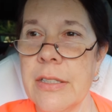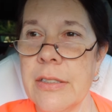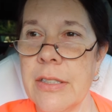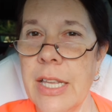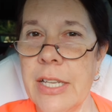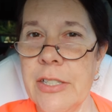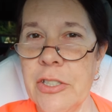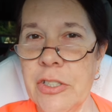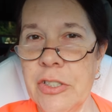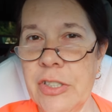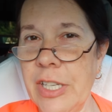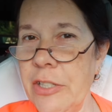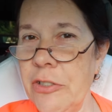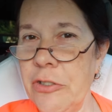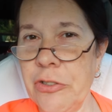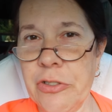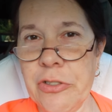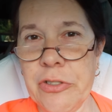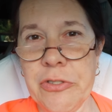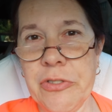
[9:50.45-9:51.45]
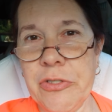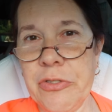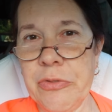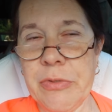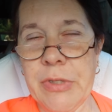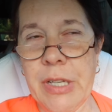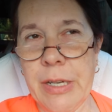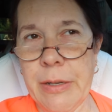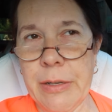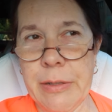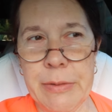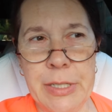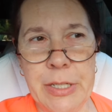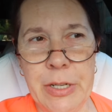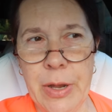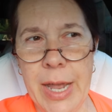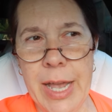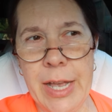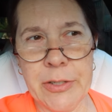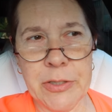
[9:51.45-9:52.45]
legislatures, you
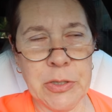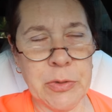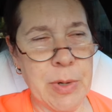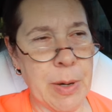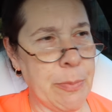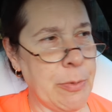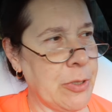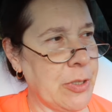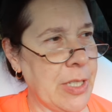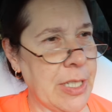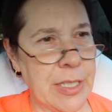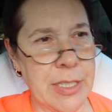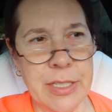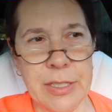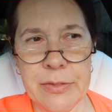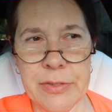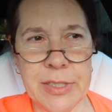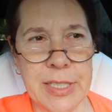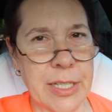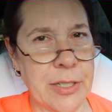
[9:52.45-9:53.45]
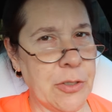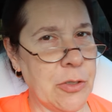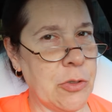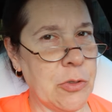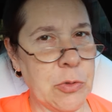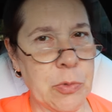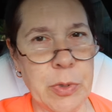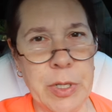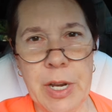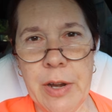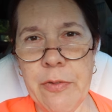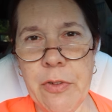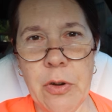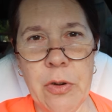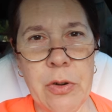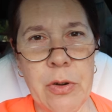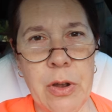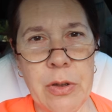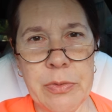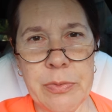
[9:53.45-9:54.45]
know, House of Representatives, senators,
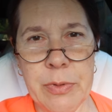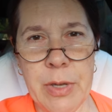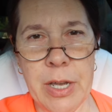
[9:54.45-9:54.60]
whatever,